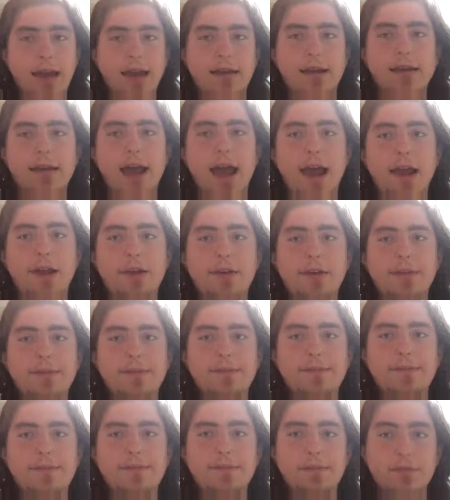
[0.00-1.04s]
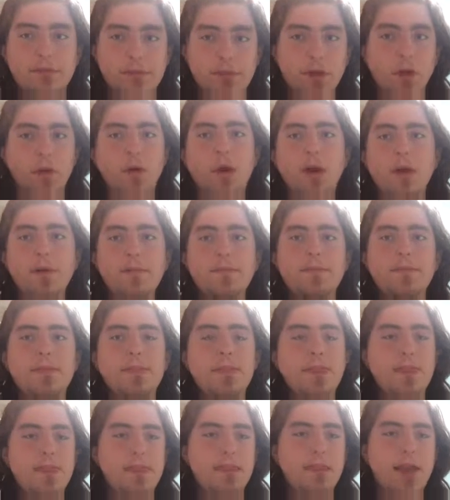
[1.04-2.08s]
like the title Solo.
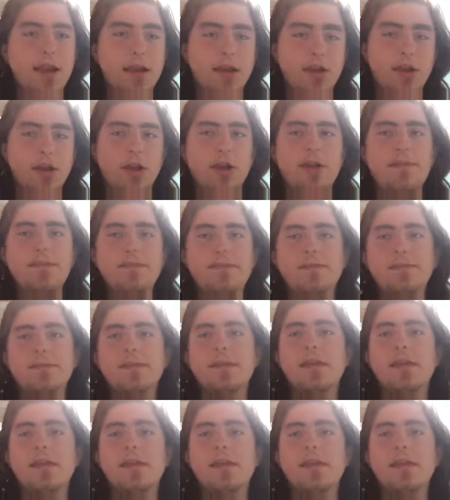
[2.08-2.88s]
It's good,